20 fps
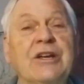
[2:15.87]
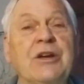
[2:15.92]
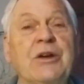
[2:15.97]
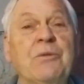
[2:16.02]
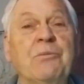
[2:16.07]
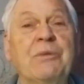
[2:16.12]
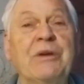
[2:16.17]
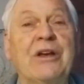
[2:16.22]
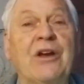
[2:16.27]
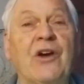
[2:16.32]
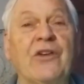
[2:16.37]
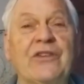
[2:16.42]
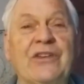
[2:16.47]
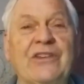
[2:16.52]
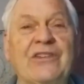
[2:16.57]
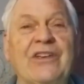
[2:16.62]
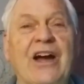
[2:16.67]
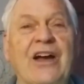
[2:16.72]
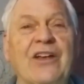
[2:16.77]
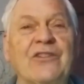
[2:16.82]
because
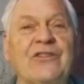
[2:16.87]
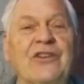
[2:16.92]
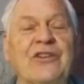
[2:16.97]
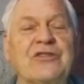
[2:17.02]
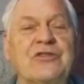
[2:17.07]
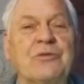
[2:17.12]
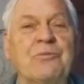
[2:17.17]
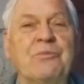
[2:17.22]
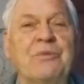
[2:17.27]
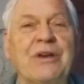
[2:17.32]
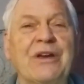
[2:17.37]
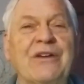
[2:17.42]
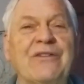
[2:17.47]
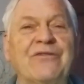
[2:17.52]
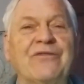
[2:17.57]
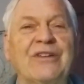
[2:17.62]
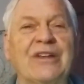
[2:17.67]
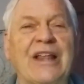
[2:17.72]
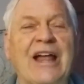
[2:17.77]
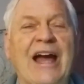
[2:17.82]
he's got such a big
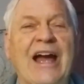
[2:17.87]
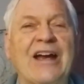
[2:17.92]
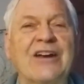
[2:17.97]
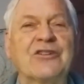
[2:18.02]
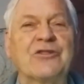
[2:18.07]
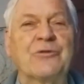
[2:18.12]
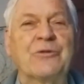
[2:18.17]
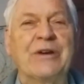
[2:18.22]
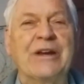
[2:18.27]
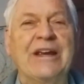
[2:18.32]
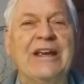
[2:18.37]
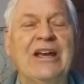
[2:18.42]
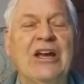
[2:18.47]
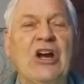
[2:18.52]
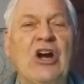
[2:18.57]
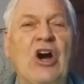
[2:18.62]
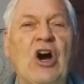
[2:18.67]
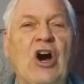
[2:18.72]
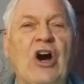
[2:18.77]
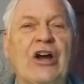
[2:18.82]
phylactery
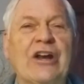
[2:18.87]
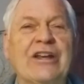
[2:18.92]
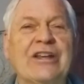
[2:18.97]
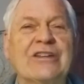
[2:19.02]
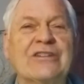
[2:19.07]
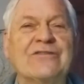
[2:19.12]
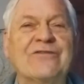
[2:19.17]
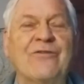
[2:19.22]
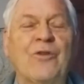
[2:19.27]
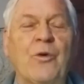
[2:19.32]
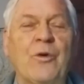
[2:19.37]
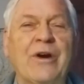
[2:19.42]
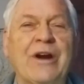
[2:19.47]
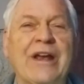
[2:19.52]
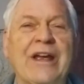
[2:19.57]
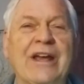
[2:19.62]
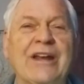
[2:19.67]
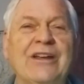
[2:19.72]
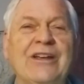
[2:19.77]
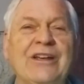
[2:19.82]
on his
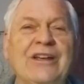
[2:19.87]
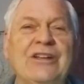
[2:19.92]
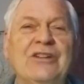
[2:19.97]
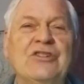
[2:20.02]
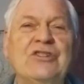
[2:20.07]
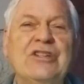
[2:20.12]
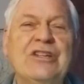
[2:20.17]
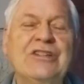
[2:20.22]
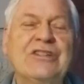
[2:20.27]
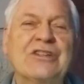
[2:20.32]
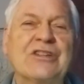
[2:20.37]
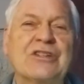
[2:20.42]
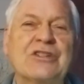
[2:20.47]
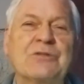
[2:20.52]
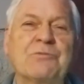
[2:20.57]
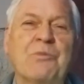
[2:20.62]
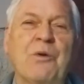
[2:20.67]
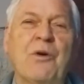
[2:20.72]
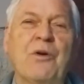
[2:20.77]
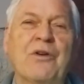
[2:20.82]
forehead. Jesus
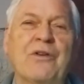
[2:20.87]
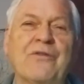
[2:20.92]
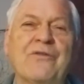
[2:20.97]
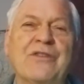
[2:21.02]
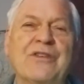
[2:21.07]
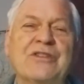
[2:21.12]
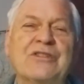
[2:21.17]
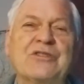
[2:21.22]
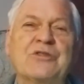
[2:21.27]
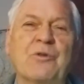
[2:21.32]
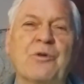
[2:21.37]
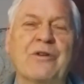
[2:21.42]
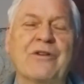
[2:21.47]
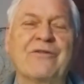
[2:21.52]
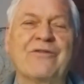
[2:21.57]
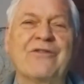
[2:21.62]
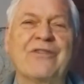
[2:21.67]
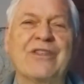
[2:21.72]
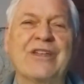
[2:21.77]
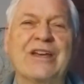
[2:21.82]
spoke of this sort
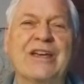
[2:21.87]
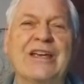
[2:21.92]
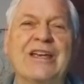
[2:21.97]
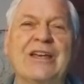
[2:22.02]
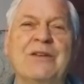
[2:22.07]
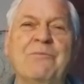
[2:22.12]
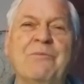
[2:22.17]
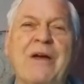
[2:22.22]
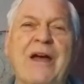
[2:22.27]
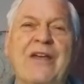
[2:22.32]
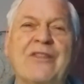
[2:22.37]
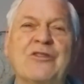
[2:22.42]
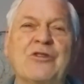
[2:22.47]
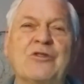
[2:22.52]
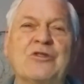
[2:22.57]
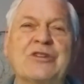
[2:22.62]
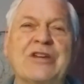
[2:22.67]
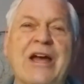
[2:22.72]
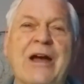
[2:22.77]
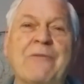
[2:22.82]
of thing in Matthew
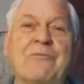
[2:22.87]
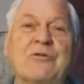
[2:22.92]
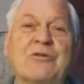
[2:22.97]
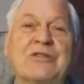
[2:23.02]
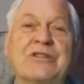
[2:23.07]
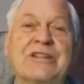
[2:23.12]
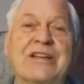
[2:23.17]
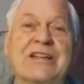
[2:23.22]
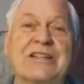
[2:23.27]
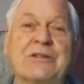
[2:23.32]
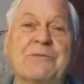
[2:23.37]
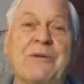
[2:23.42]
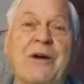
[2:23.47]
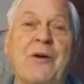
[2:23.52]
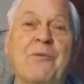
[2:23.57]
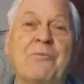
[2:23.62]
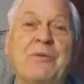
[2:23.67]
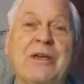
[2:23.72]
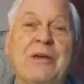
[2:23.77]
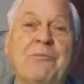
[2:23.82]
chapter 6
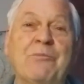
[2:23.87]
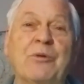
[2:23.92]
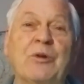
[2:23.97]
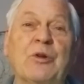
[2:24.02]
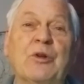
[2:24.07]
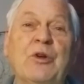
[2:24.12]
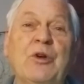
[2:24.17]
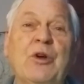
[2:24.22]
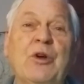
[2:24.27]
about people